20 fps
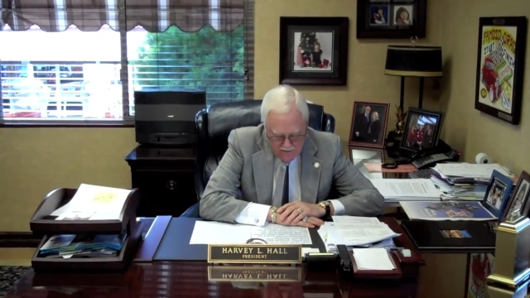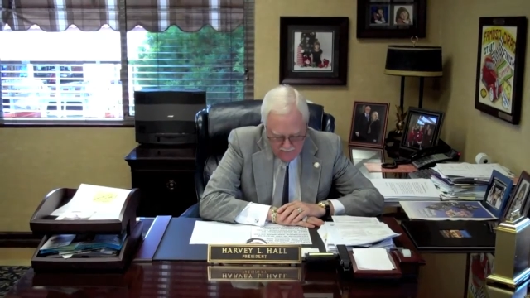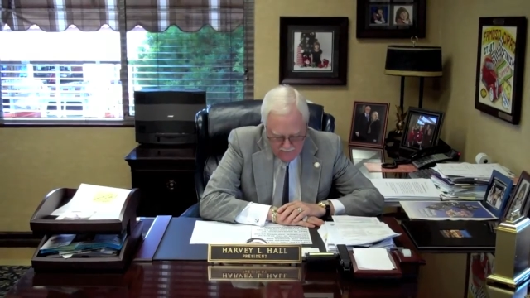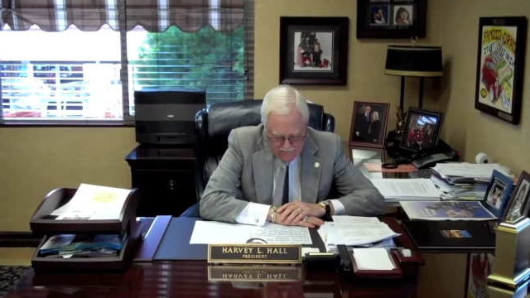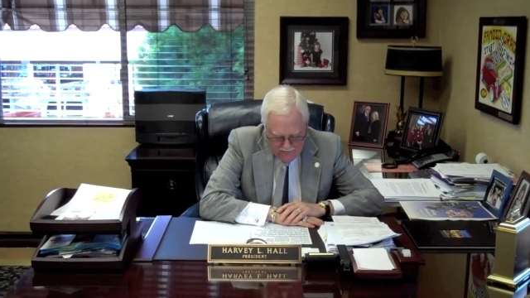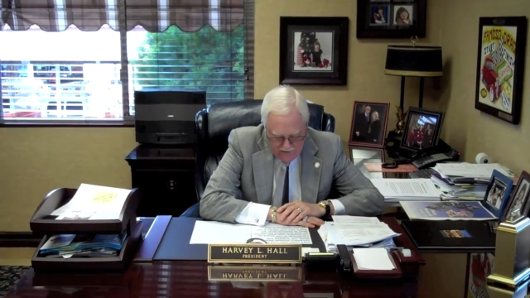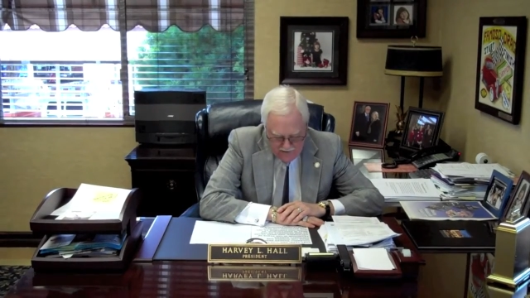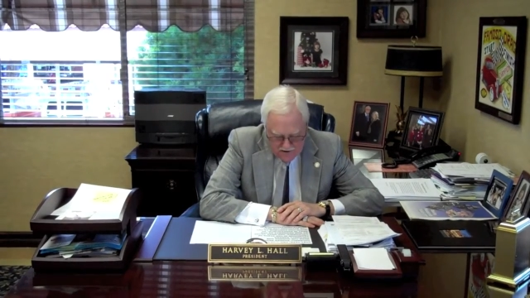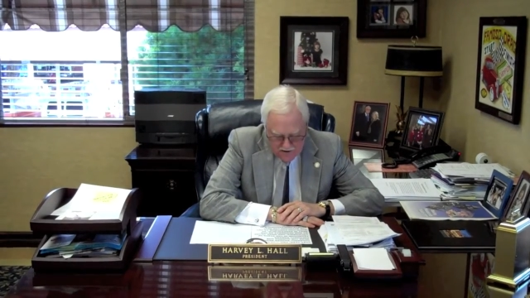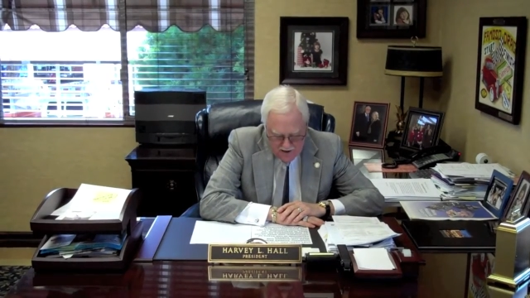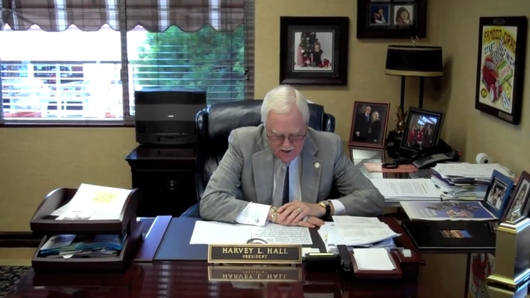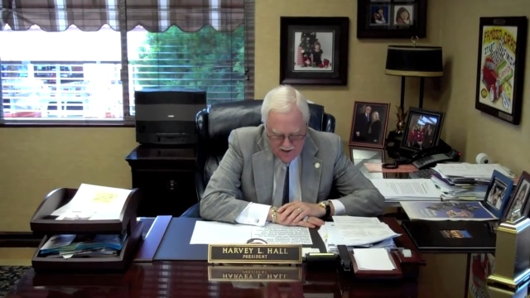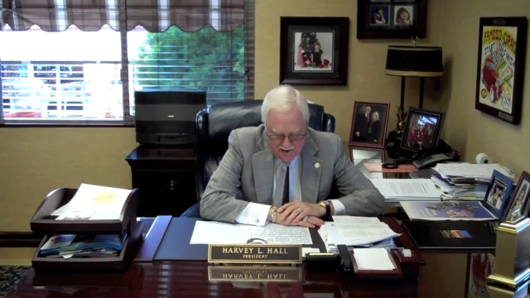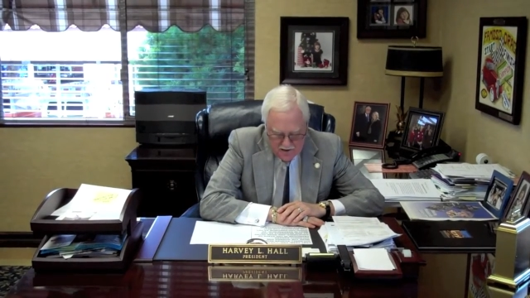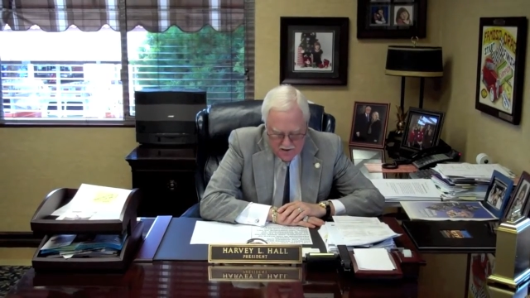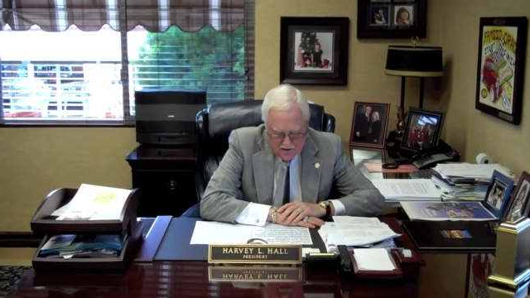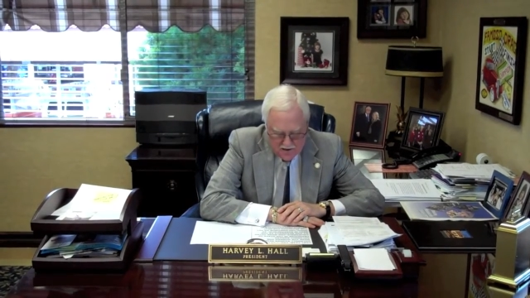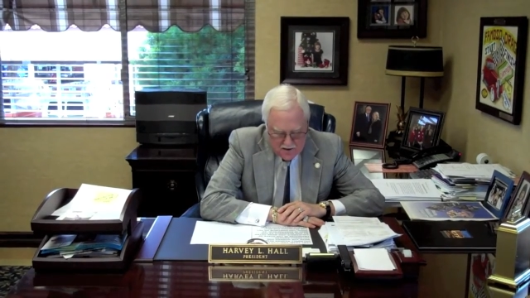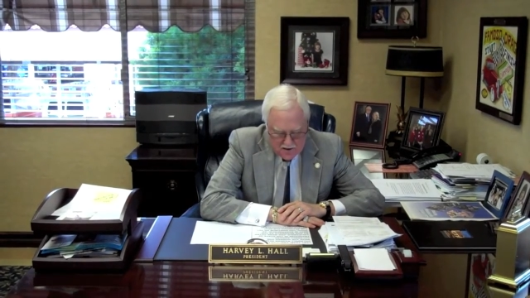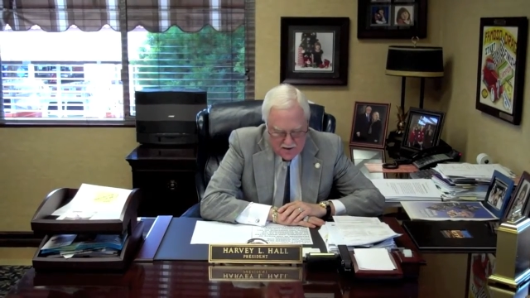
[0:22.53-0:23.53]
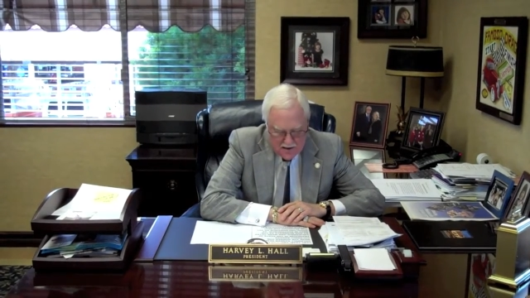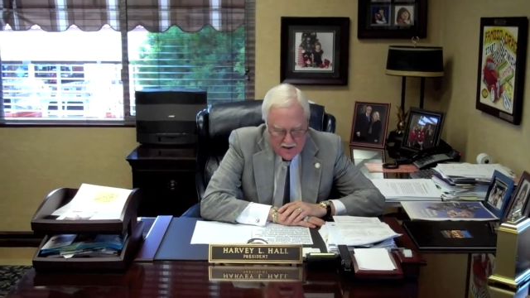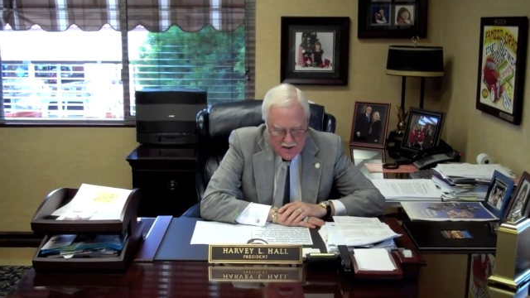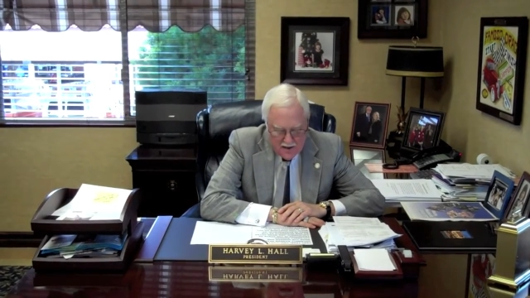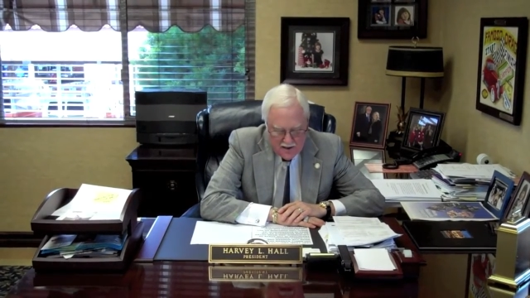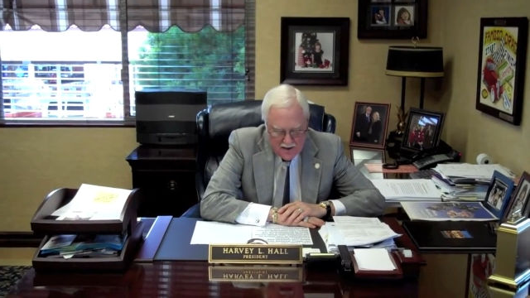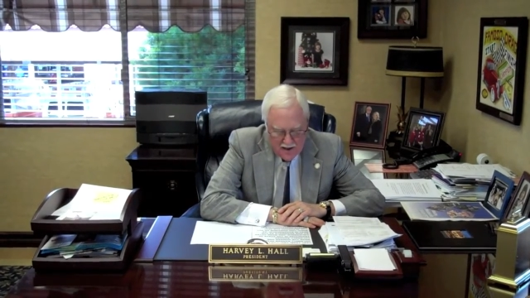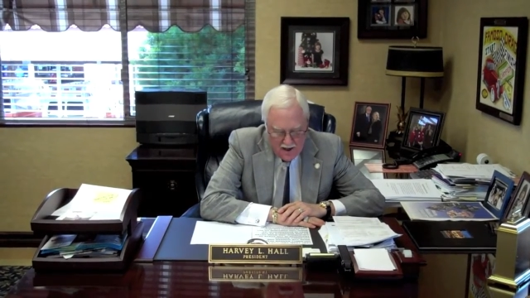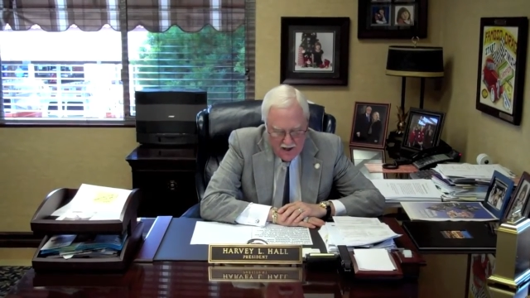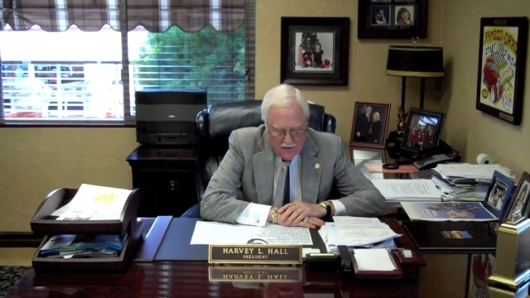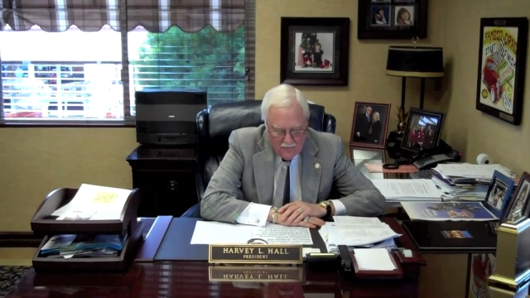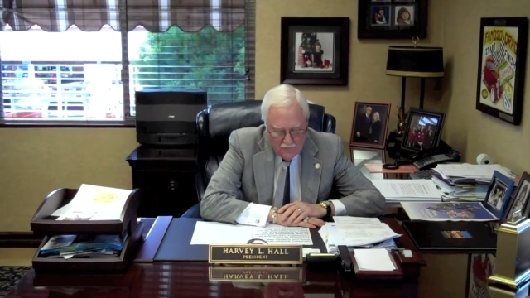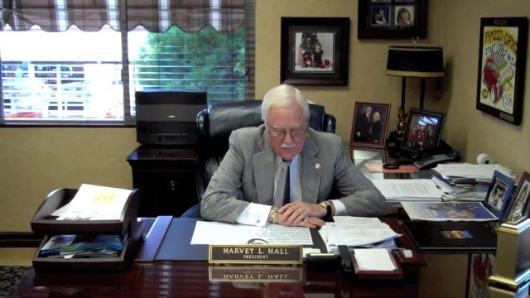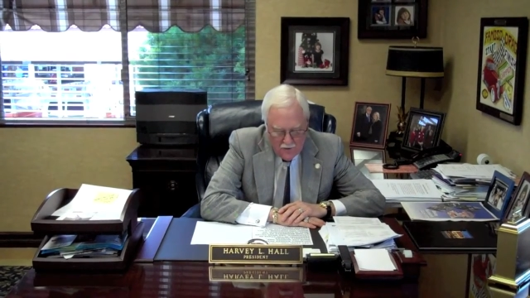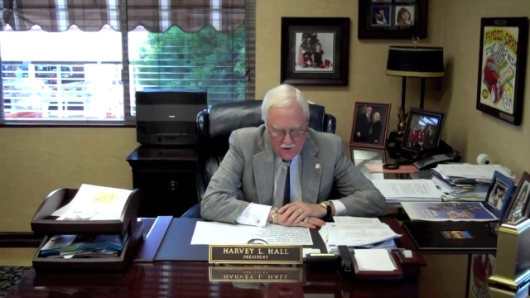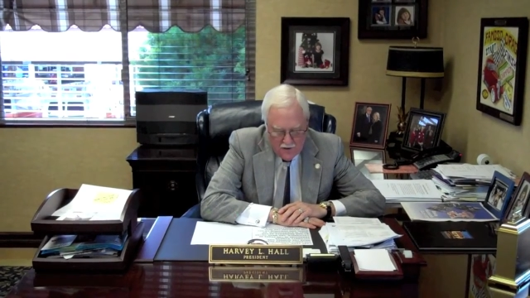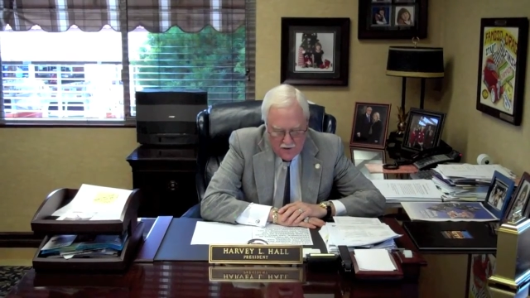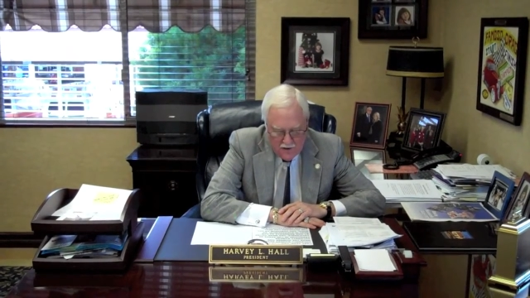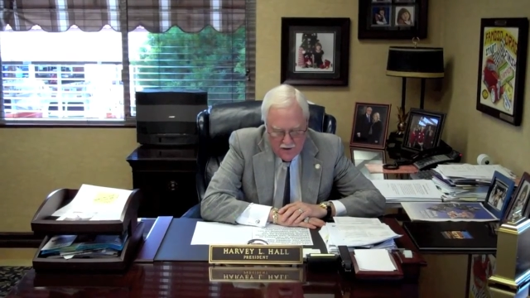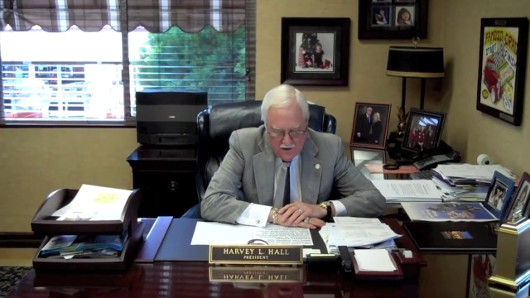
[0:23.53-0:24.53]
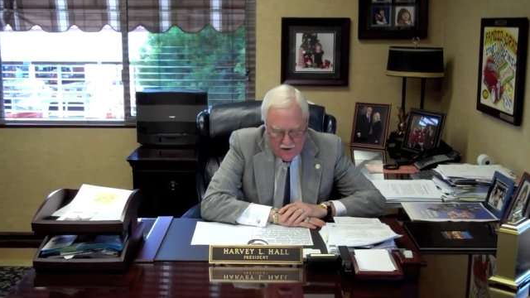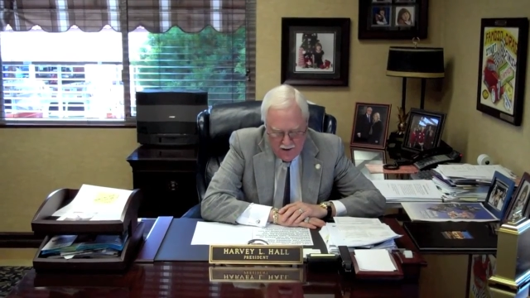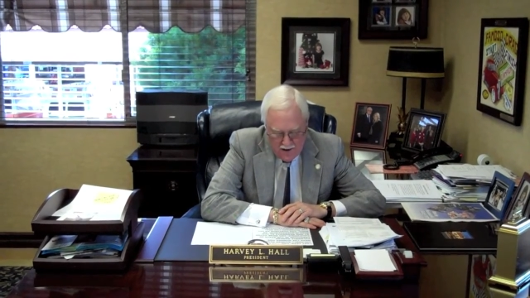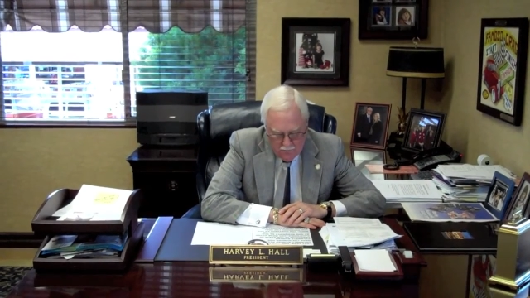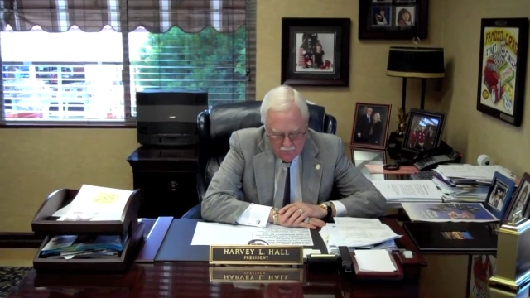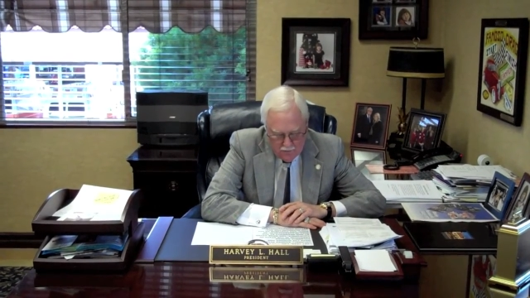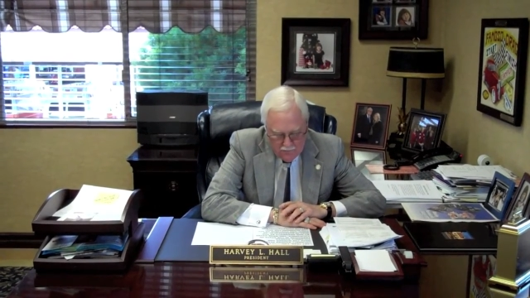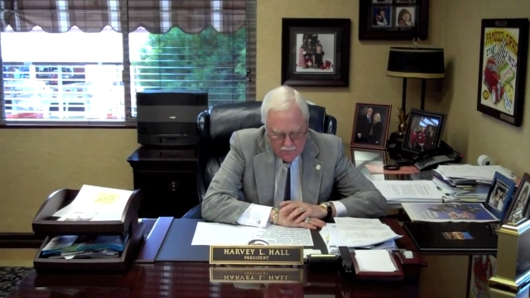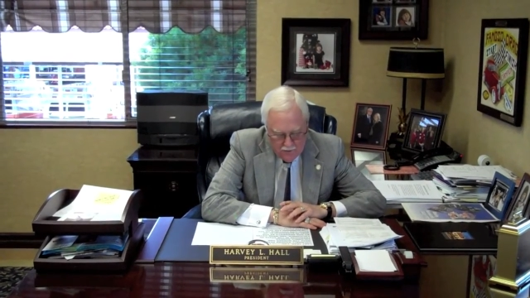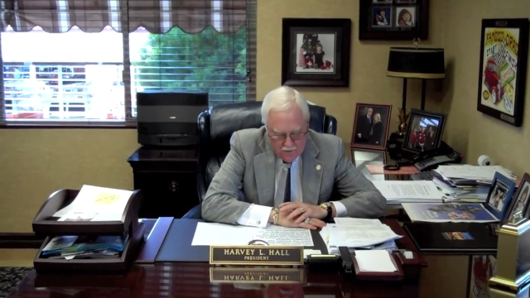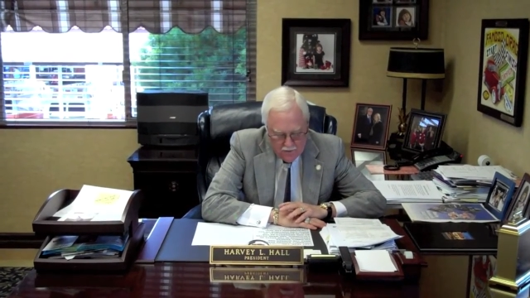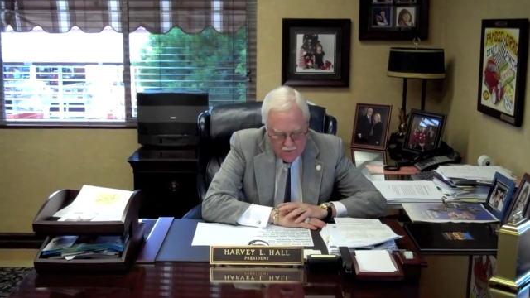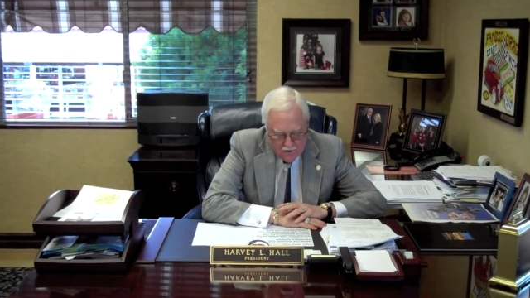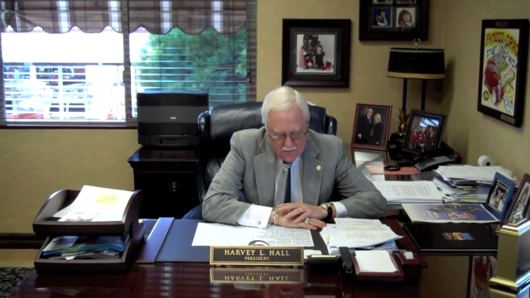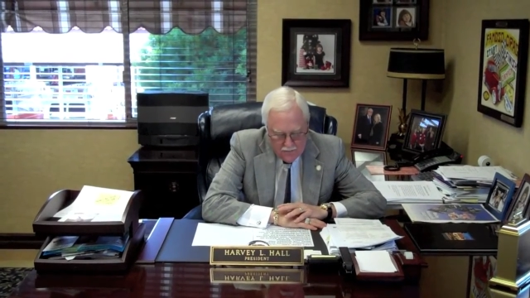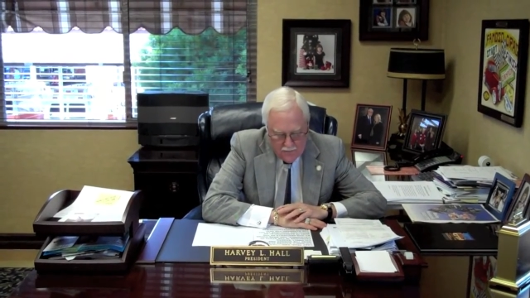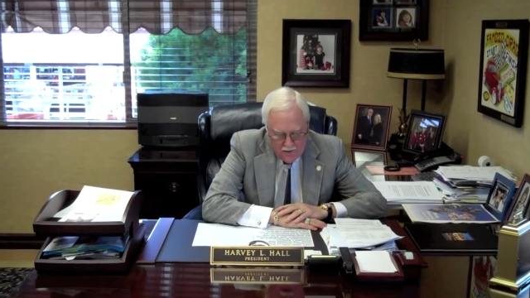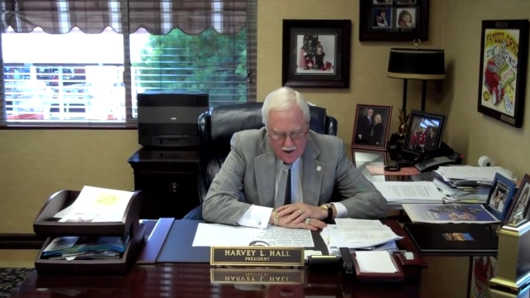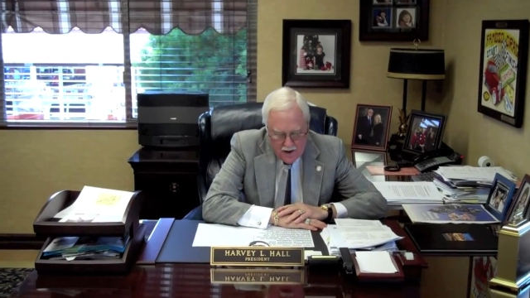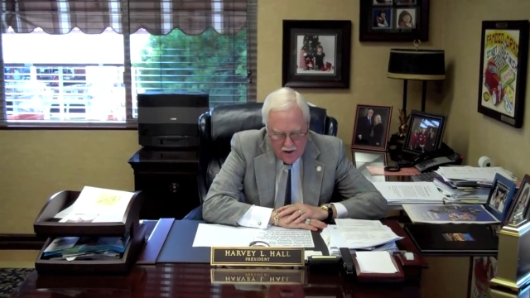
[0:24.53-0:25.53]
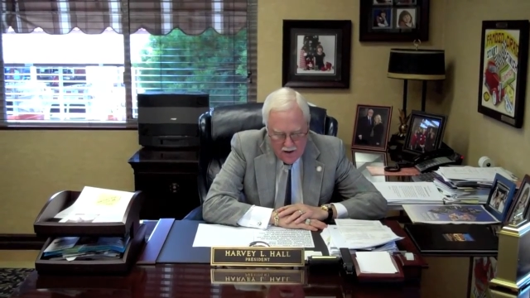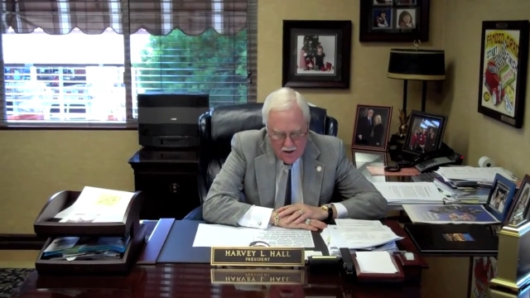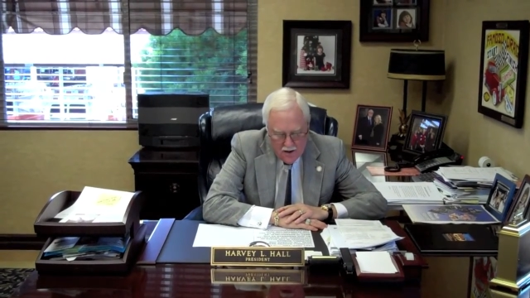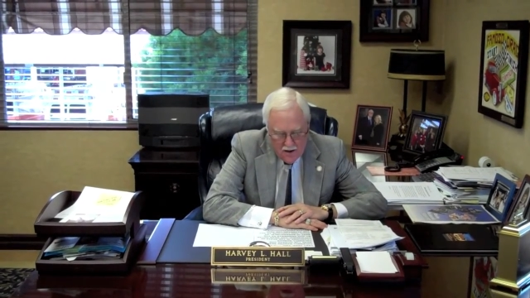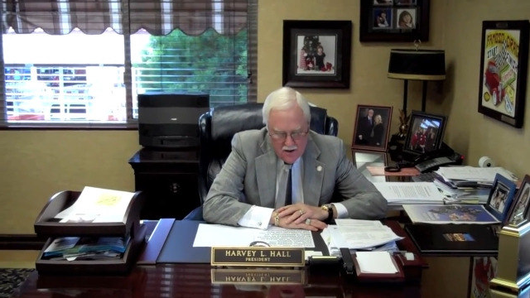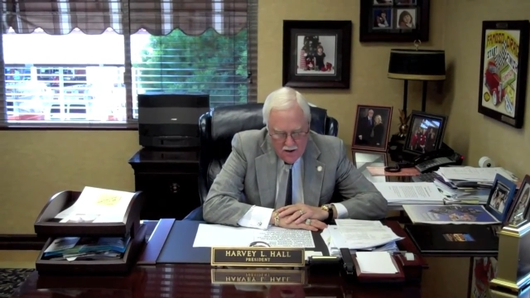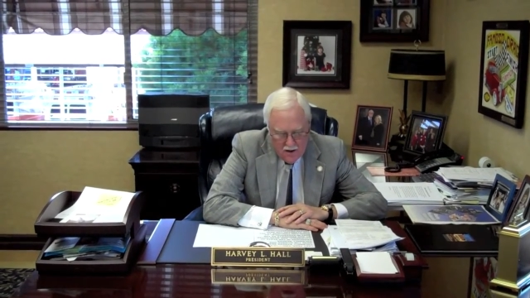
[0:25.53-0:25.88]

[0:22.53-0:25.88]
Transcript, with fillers: franchise in the state of California and were voted by